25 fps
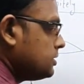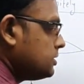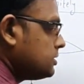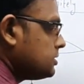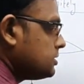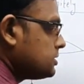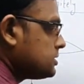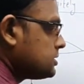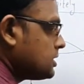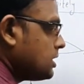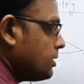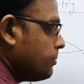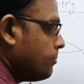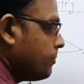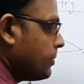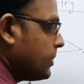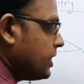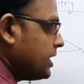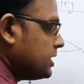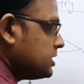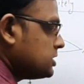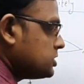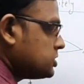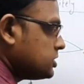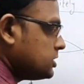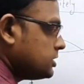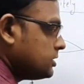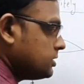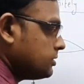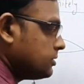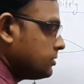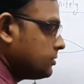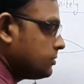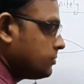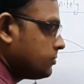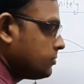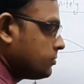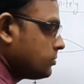summation
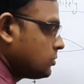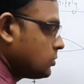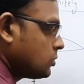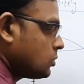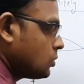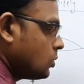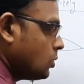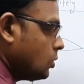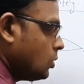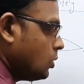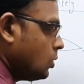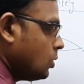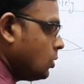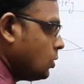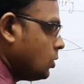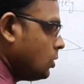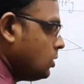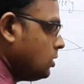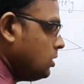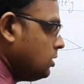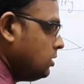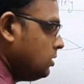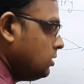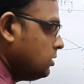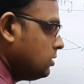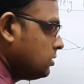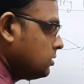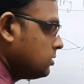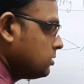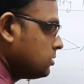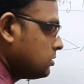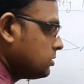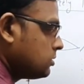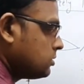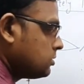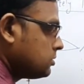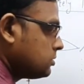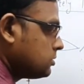all
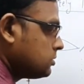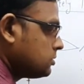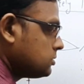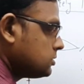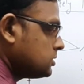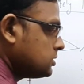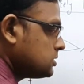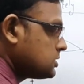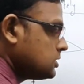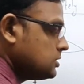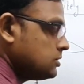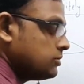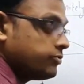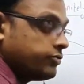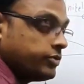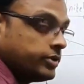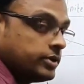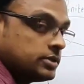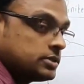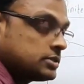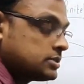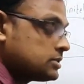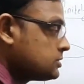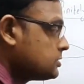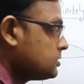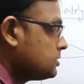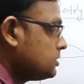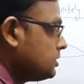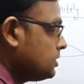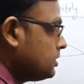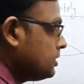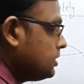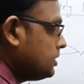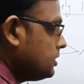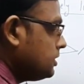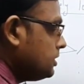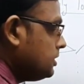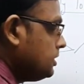the surface
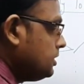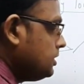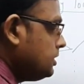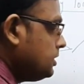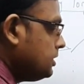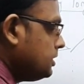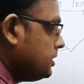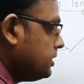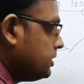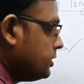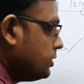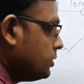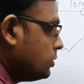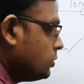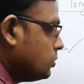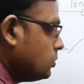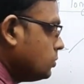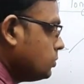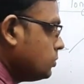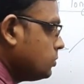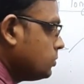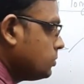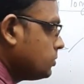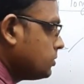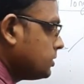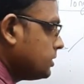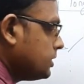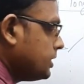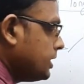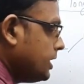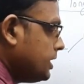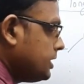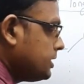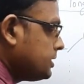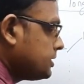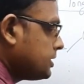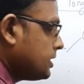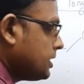E into
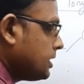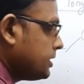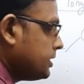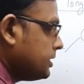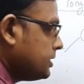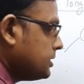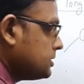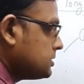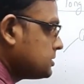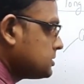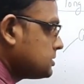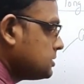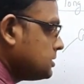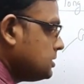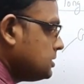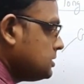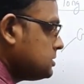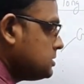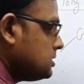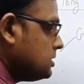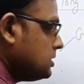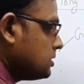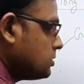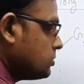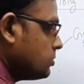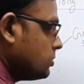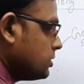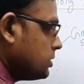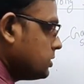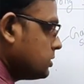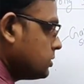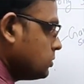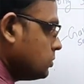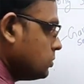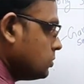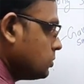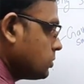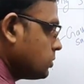delta S is equal
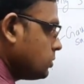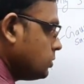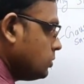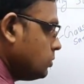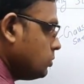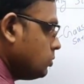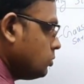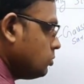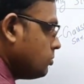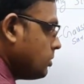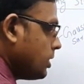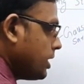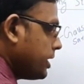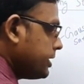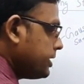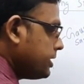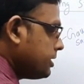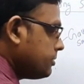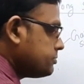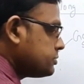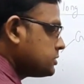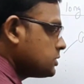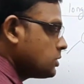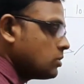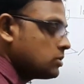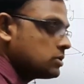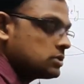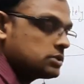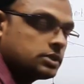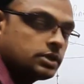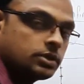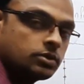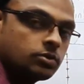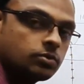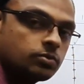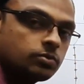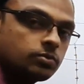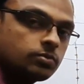to Q by epsilon 0.